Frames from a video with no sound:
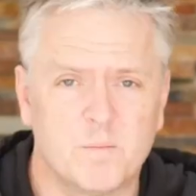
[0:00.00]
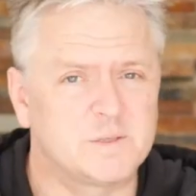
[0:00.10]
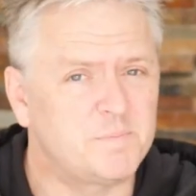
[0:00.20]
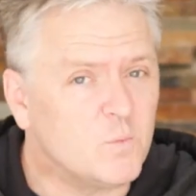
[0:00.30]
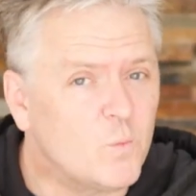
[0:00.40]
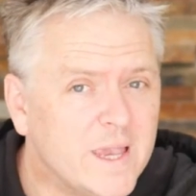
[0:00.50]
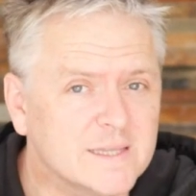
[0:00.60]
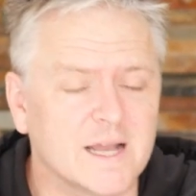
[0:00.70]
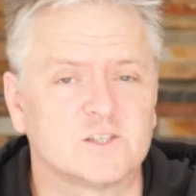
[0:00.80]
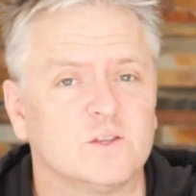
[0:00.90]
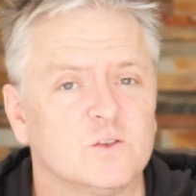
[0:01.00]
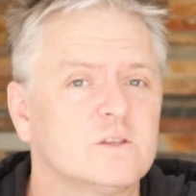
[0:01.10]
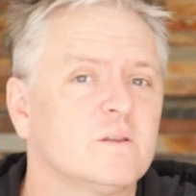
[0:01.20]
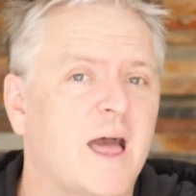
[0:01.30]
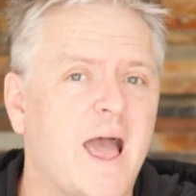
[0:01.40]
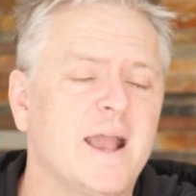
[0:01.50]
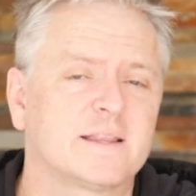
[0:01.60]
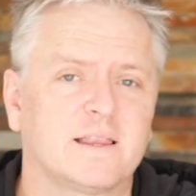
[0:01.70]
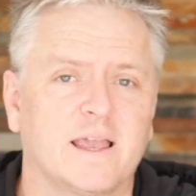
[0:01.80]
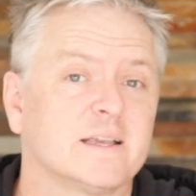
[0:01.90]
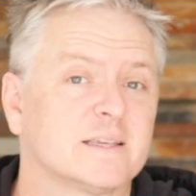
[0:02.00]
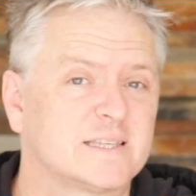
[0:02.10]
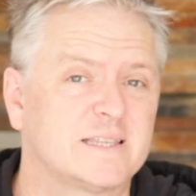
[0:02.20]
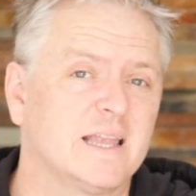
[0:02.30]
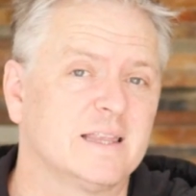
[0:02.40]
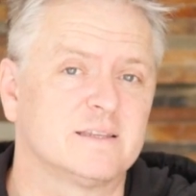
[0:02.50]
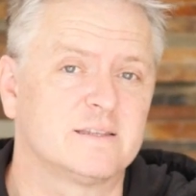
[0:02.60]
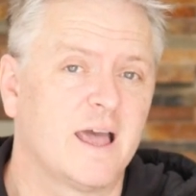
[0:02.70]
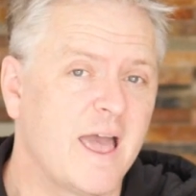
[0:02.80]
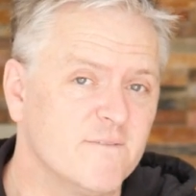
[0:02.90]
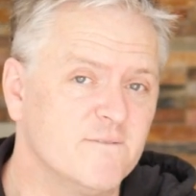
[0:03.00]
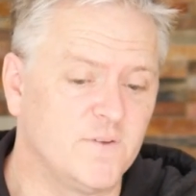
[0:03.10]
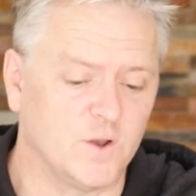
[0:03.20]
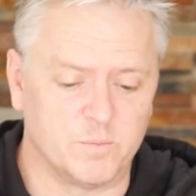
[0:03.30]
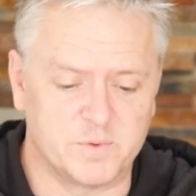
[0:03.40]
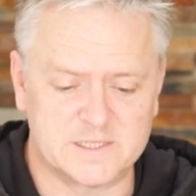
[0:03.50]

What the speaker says: It's a bit weird actually, it doesn't act like a standard envelope.